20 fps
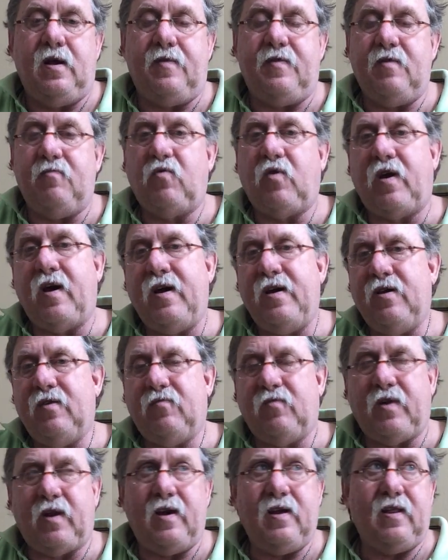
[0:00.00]
And then what I
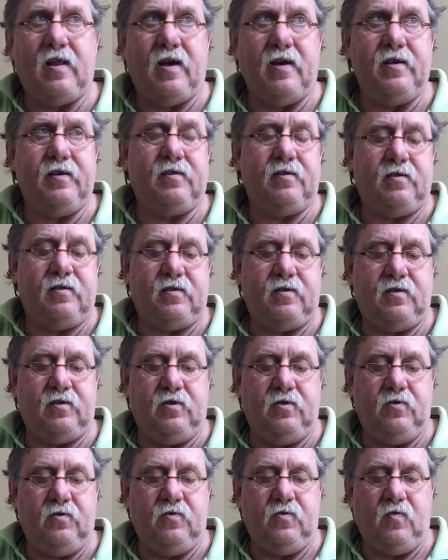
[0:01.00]
like to
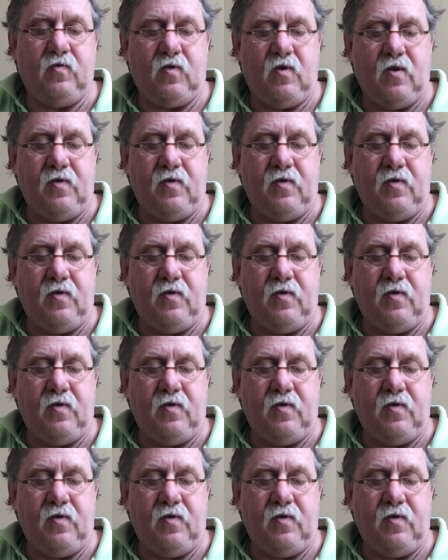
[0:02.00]
do